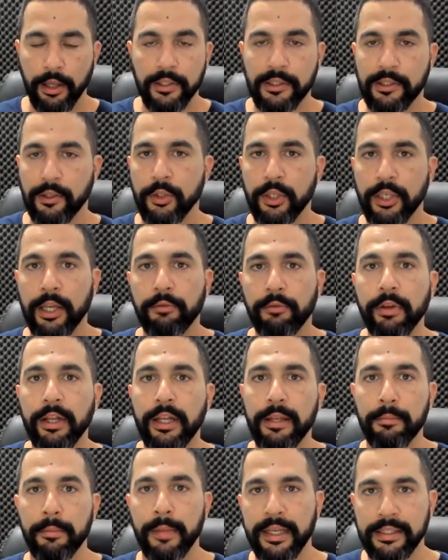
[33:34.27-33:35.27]
so you can
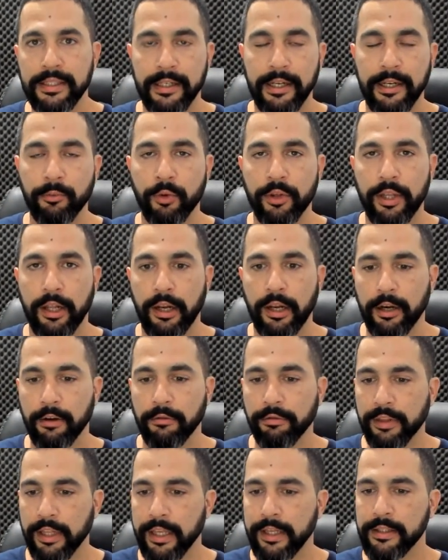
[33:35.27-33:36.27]
really mix it in with a lot
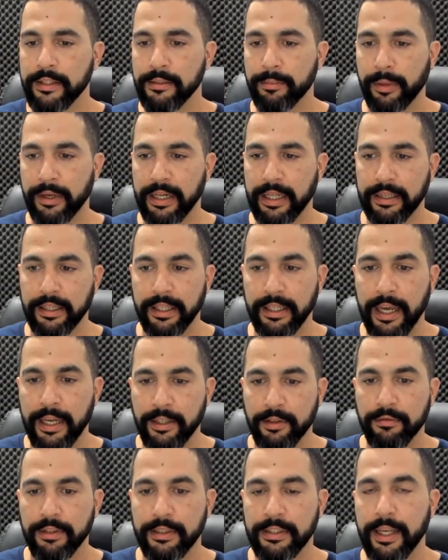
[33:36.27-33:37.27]
of things. But at the
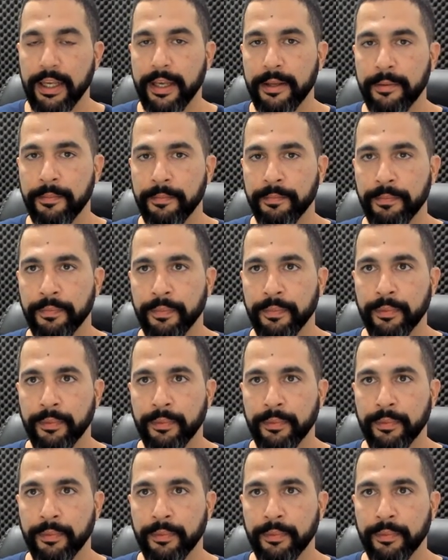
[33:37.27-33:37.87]
end of the day,